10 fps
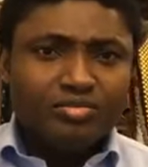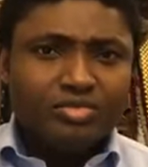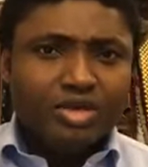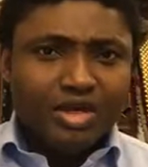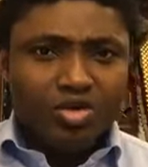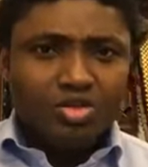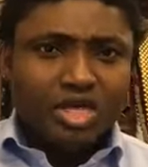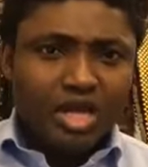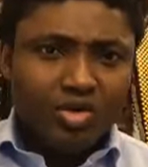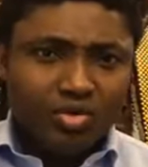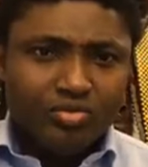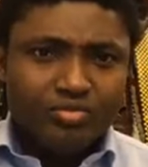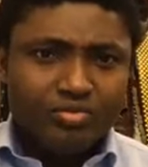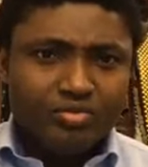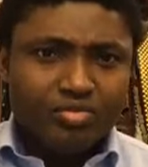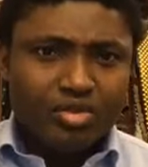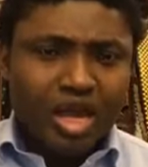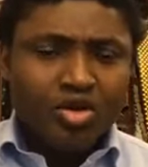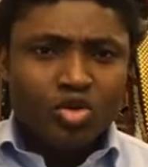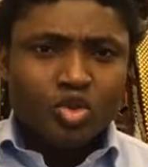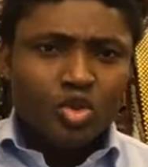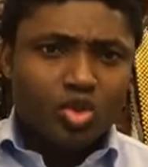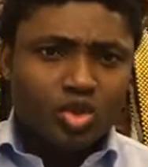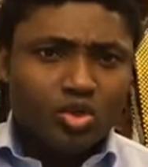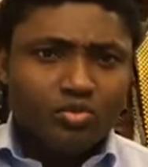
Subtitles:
and not Kano and not Sokoto